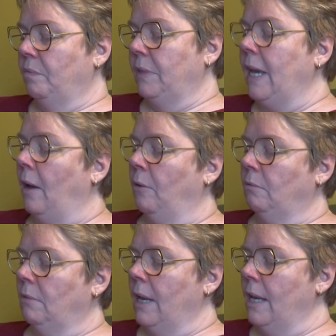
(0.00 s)
Yeah,
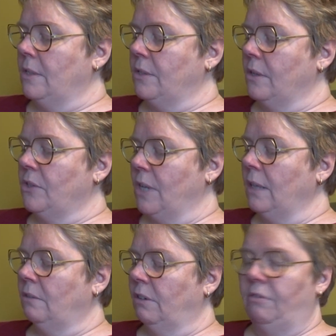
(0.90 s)
It's
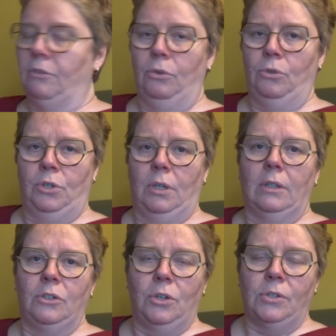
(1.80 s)
centrifuge,
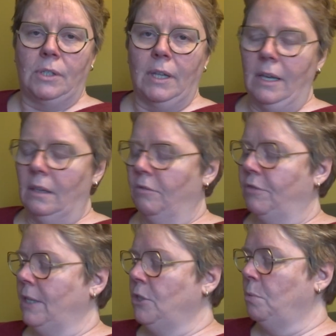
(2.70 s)
just like the
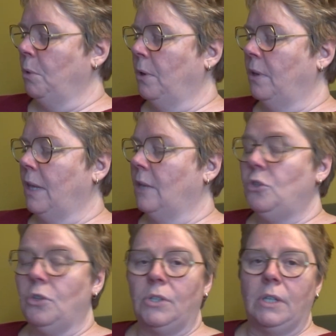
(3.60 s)
French word and
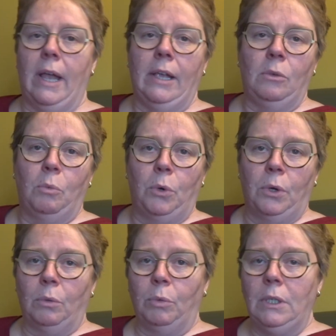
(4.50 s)
just like the
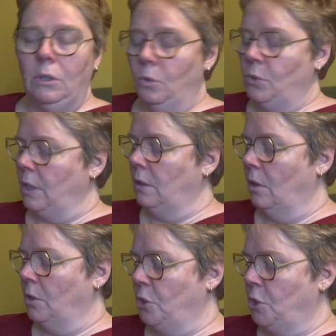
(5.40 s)
word we use in
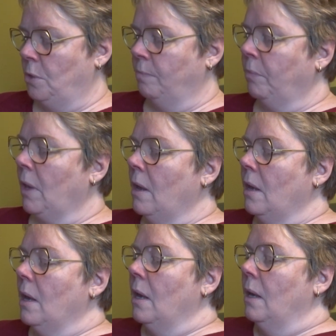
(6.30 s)
Dutch.
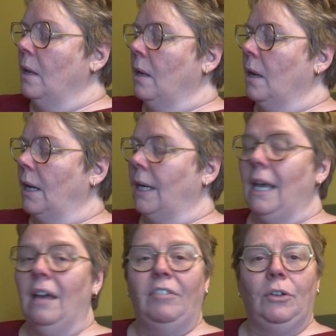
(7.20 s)
I
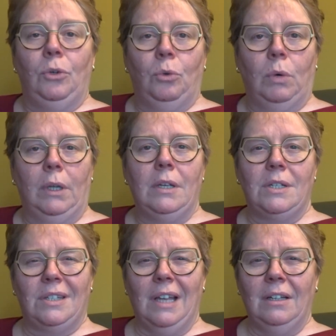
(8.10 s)
have a new one, a
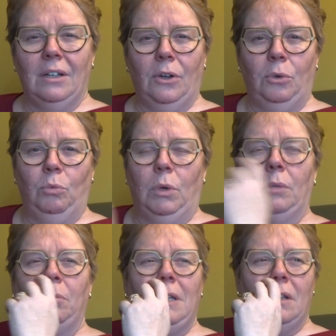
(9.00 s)
standalone
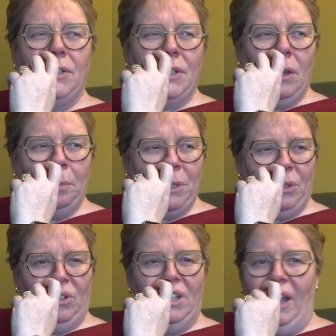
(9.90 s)
one, because up
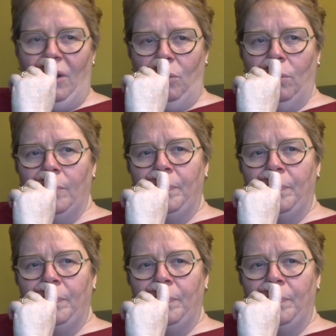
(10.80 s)
till now,